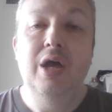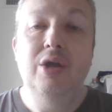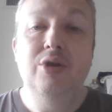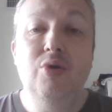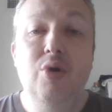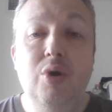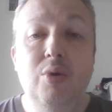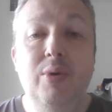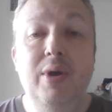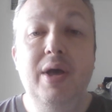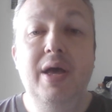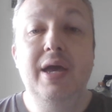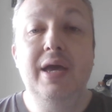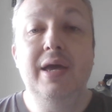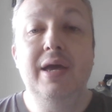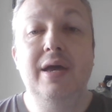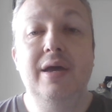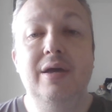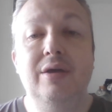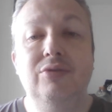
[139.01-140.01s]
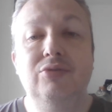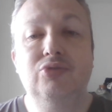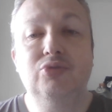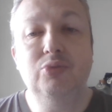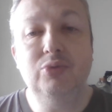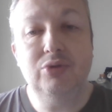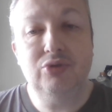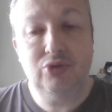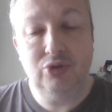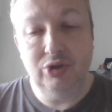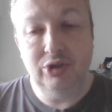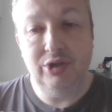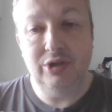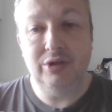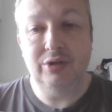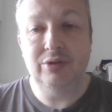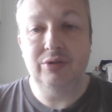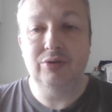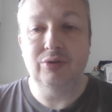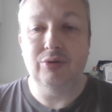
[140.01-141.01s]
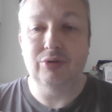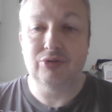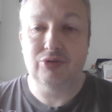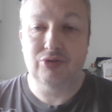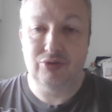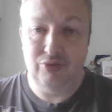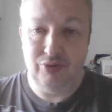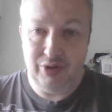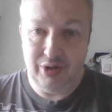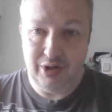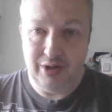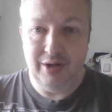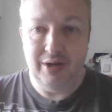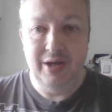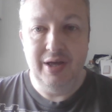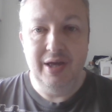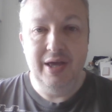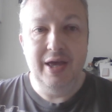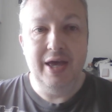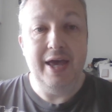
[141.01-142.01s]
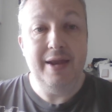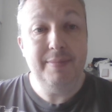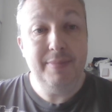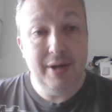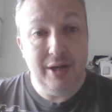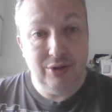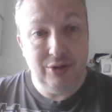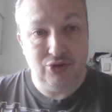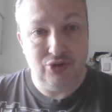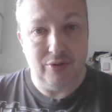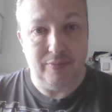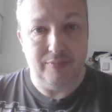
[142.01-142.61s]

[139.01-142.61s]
Norway, Switzerland, Austria, and Belgium.